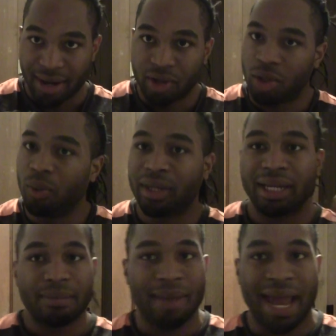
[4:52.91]
Don't
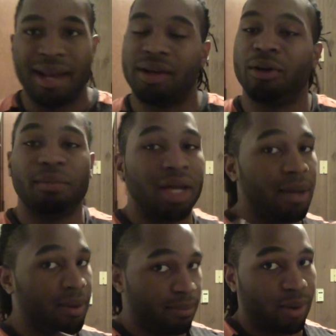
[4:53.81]
get mad and don't
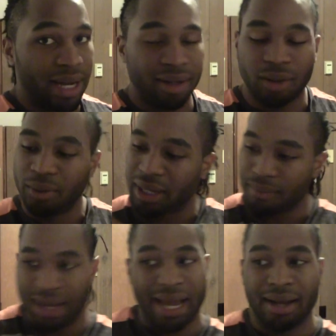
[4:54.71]
become a brat. Don't get
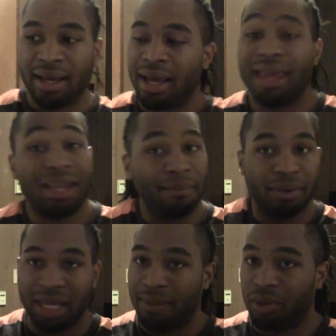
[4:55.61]
mad and then
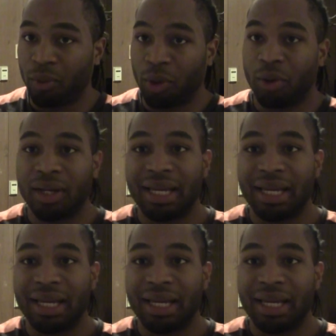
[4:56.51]
blame the world.